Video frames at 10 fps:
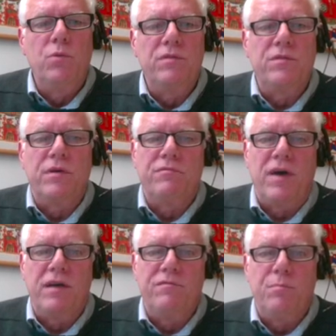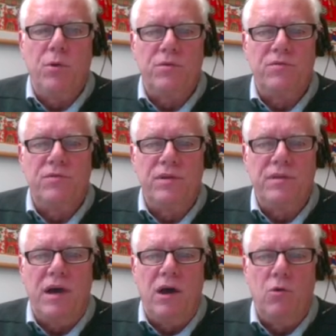with five persons in
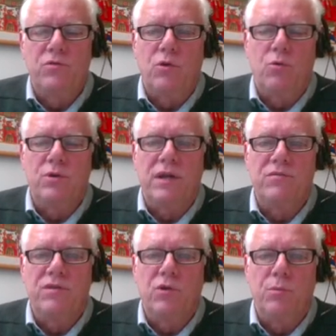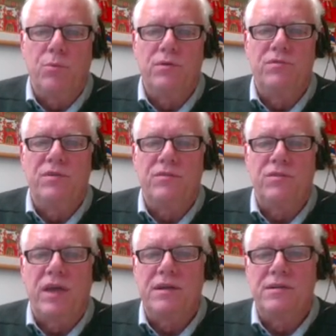the household and 0.6
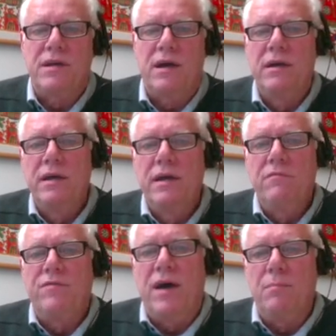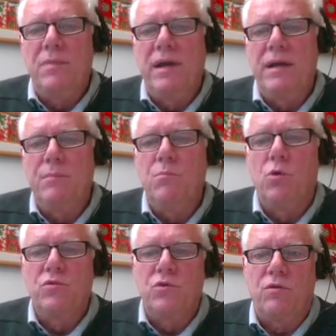hectare farmland,
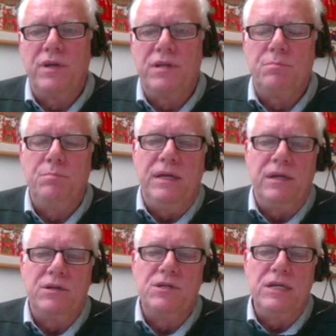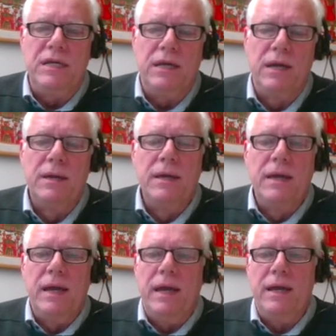most of it being tea.
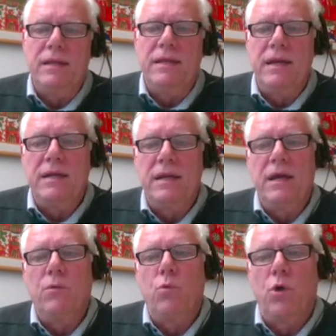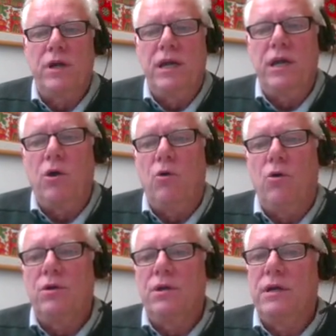And then working
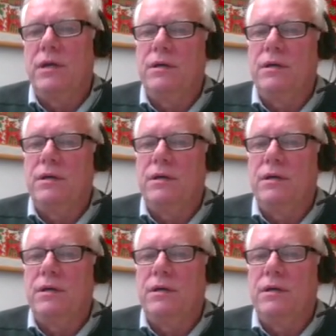on